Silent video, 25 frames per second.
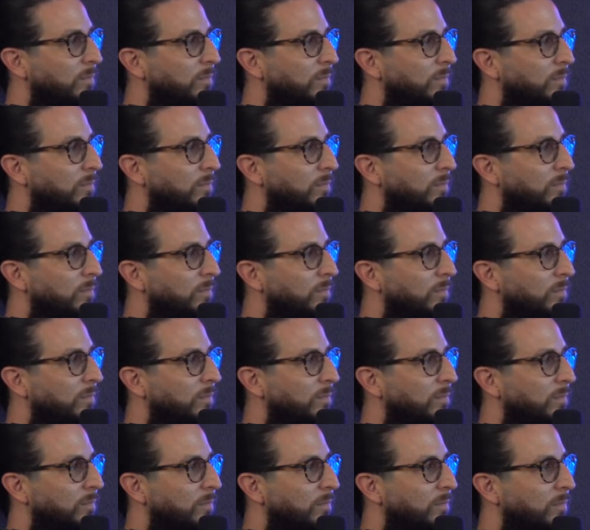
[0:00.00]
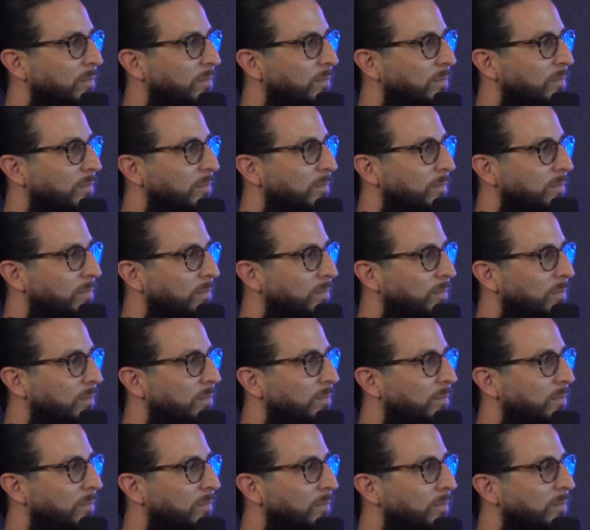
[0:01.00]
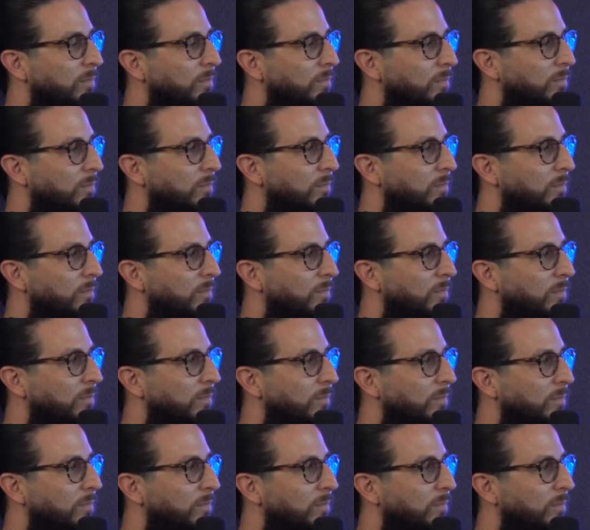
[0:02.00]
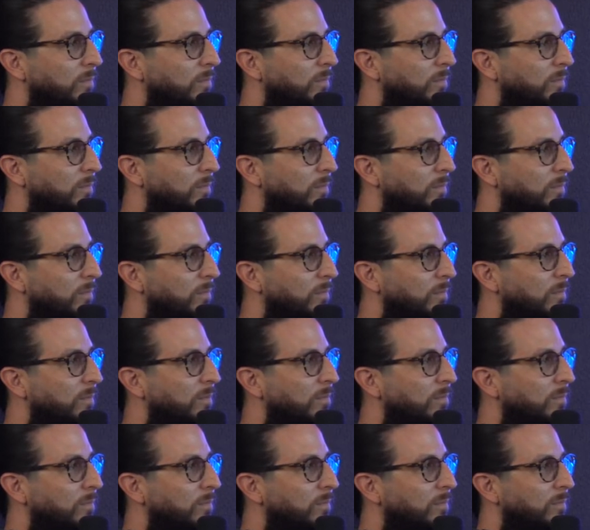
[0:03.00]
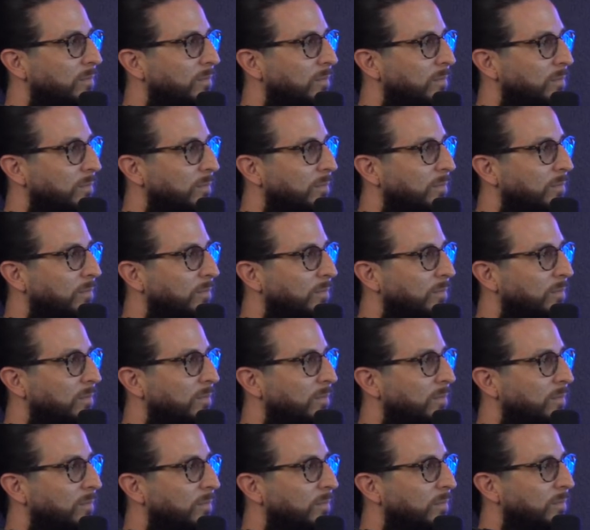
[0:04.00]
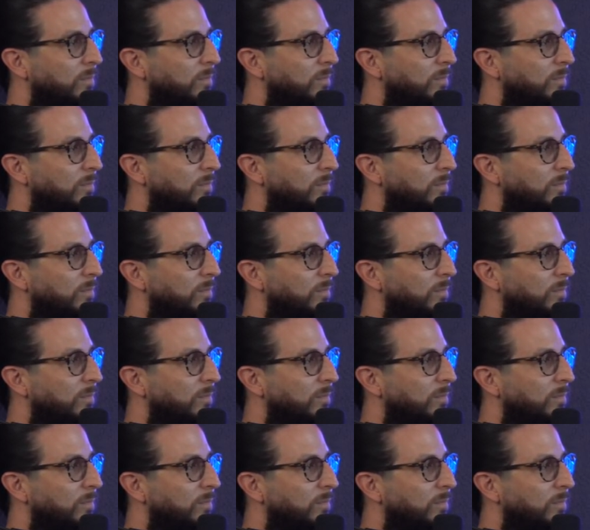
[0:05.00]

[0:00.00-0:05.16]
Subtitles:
The person shown says nothing.